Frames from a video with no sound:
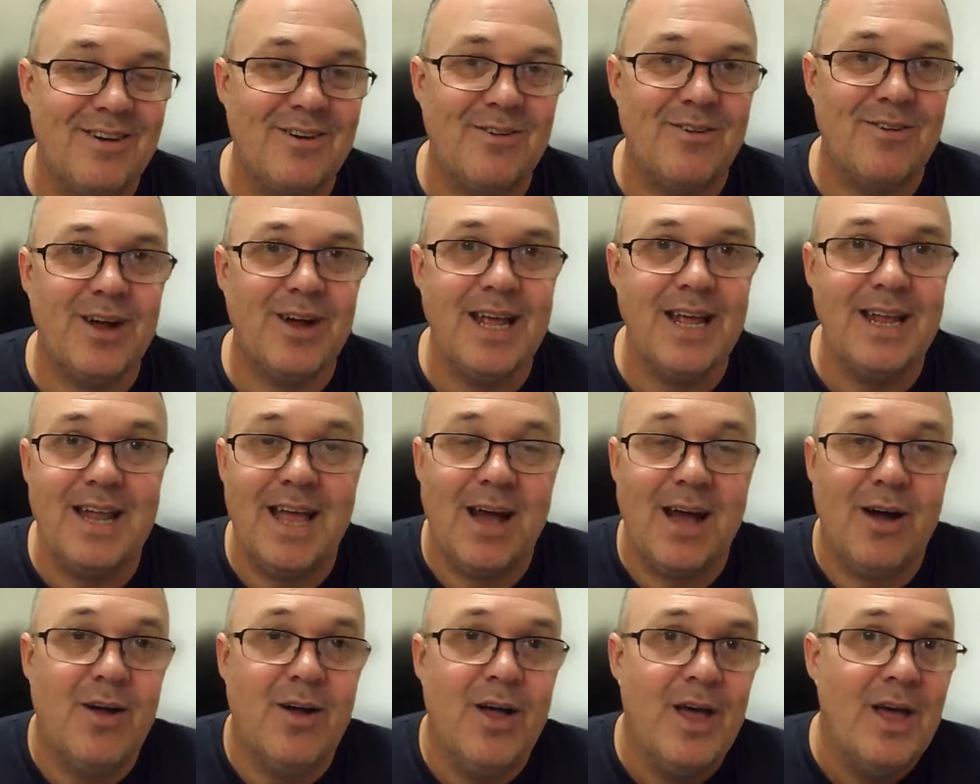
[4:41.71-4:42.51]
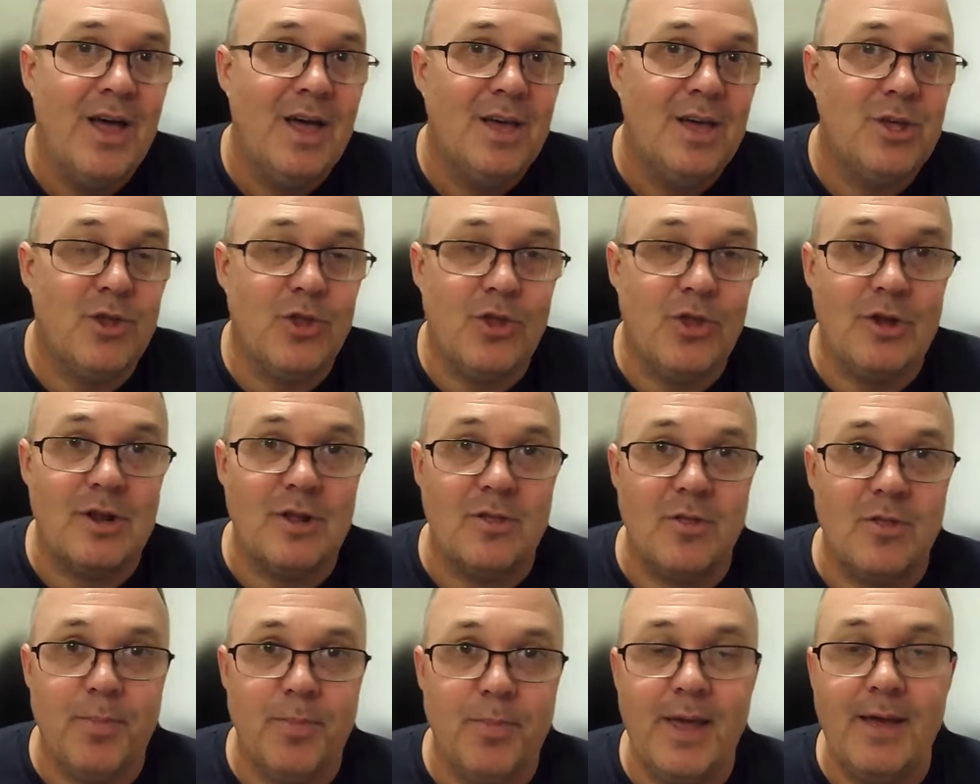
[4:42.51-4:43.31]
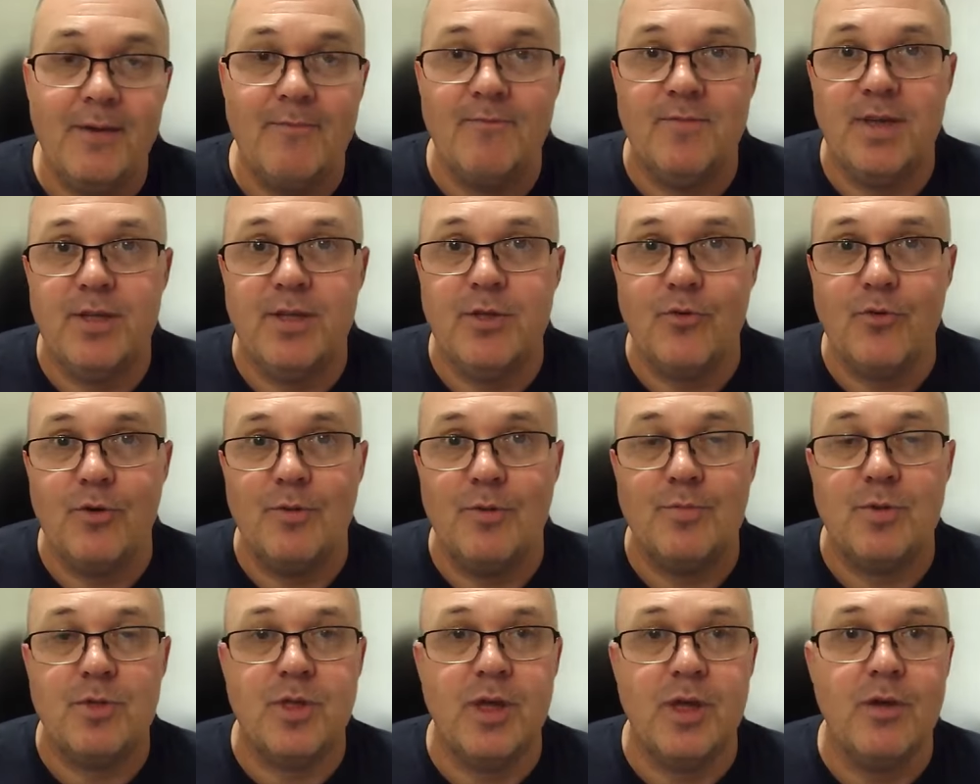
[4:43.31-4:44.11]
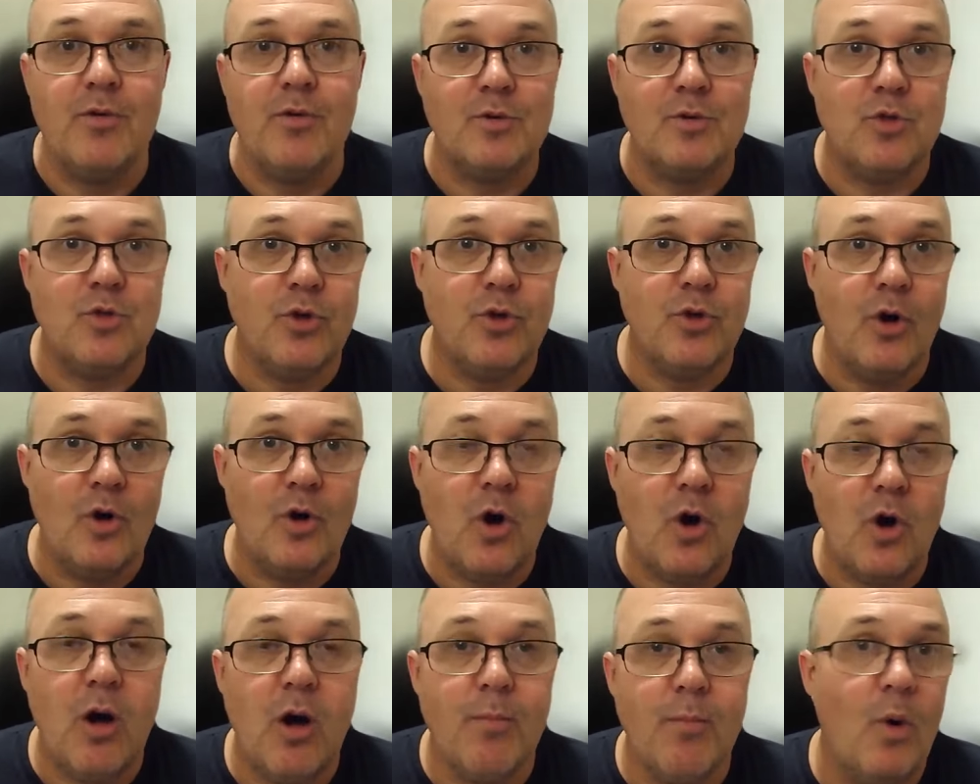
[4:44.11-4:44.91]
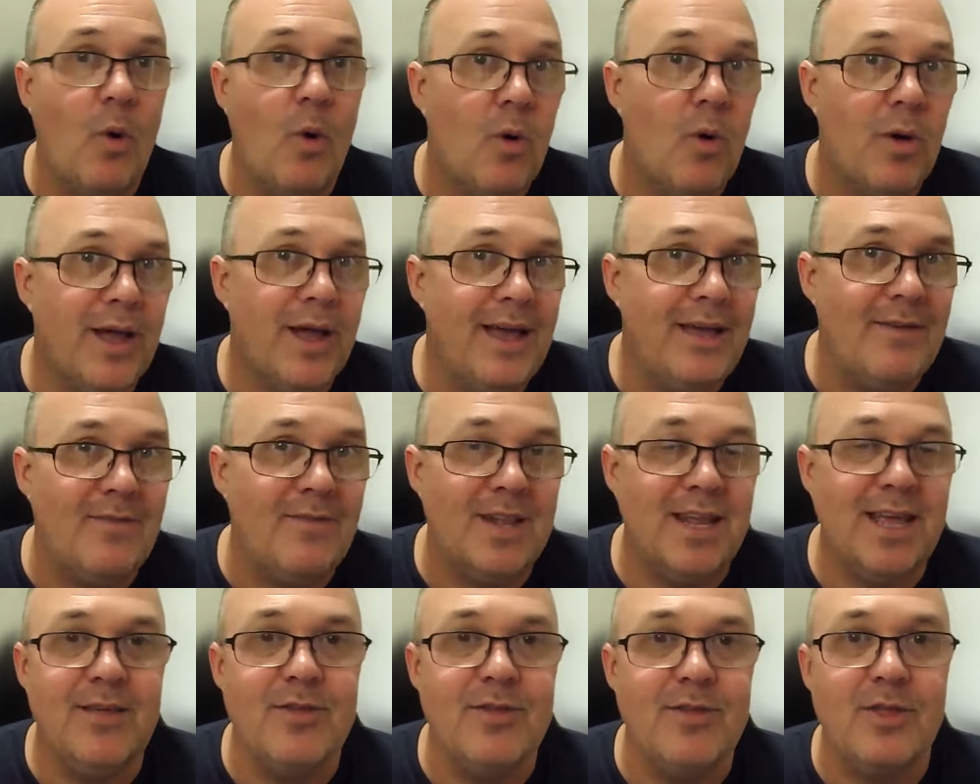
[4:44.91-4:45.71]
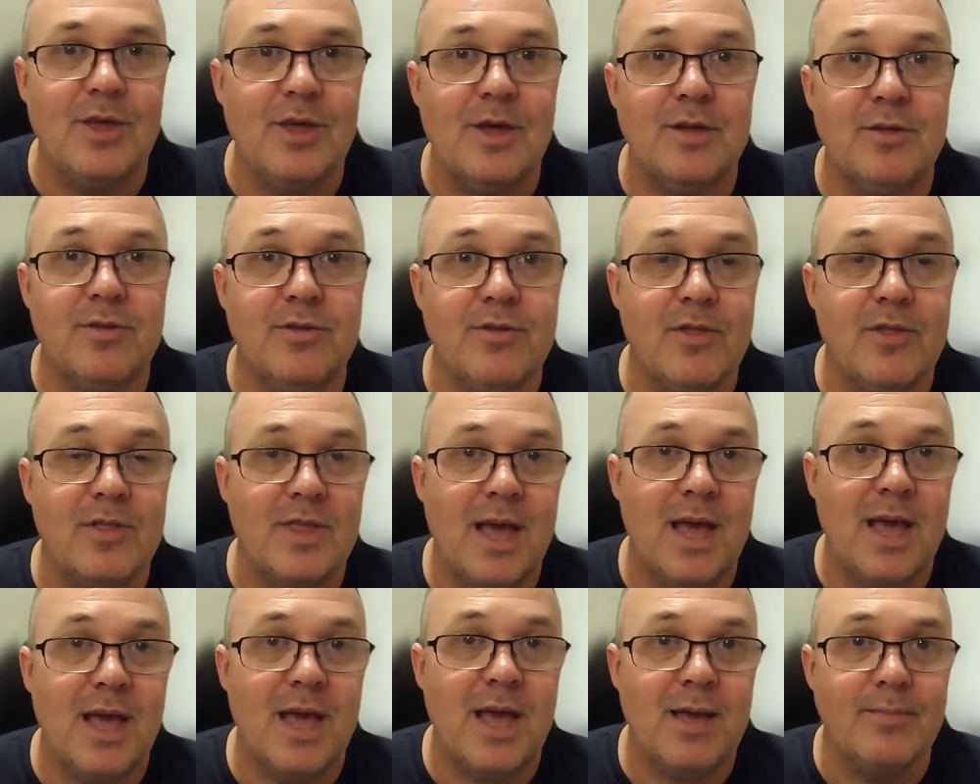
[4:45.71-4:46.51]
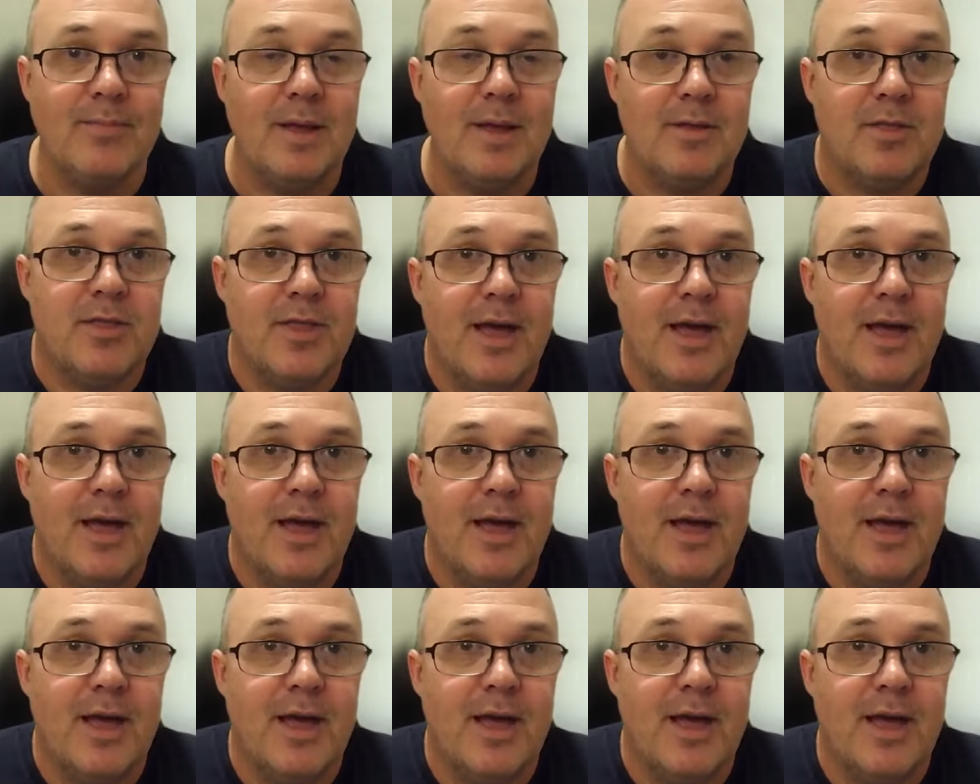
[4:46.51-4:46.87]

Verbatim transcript: All righty. now just go to the pmfeescriptsecrets.com or even easier, same